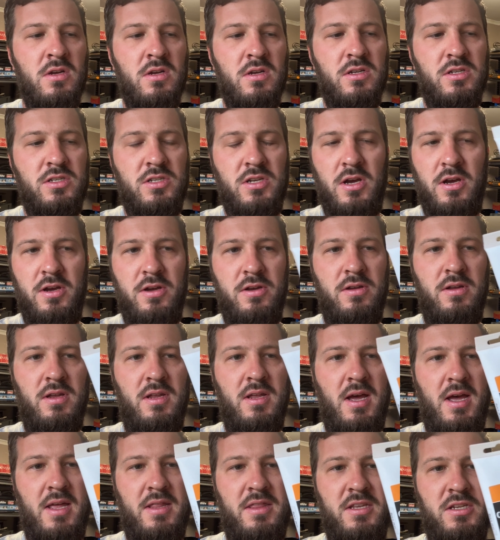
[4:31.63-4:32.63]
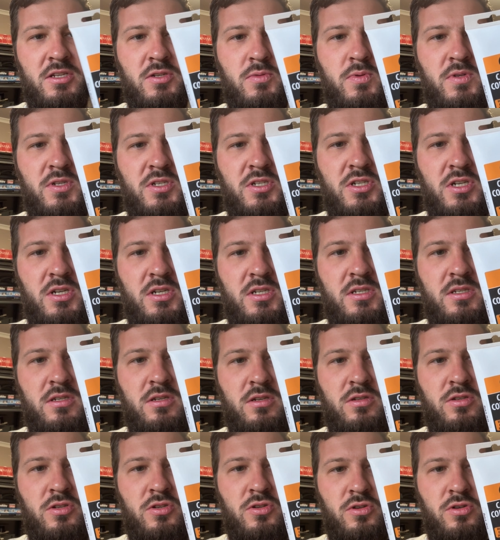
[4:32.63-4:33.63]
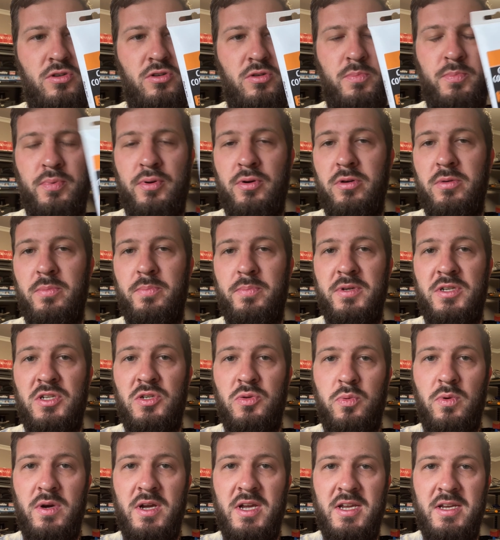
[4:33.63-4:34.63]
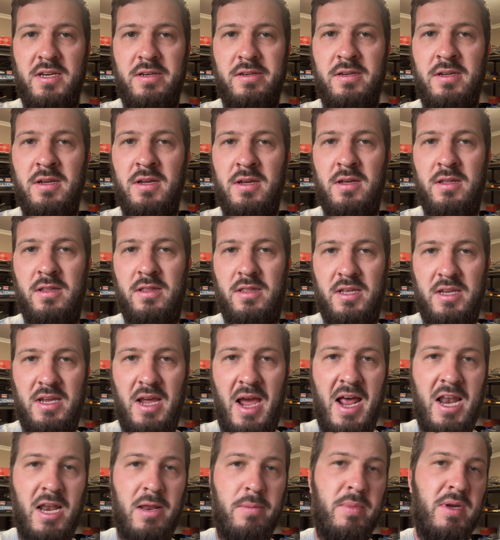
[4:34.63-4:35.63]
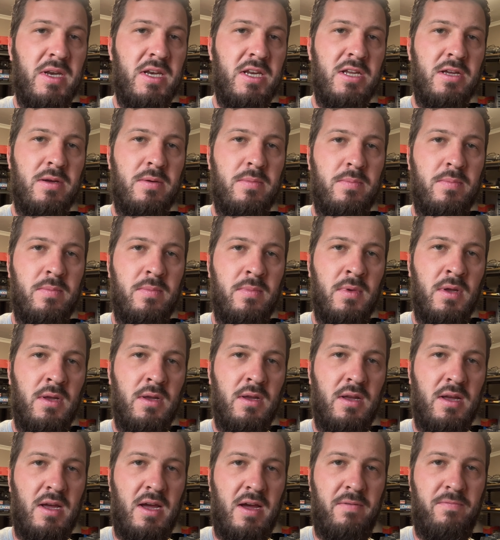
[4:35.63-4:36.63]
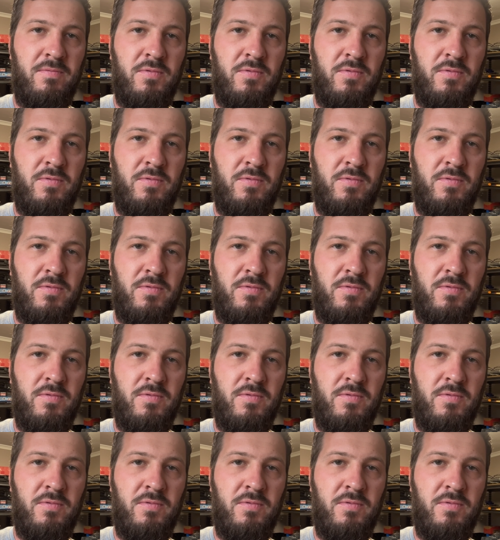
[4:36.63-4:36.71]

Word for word: So uh, this was just to put between the aluminium uh,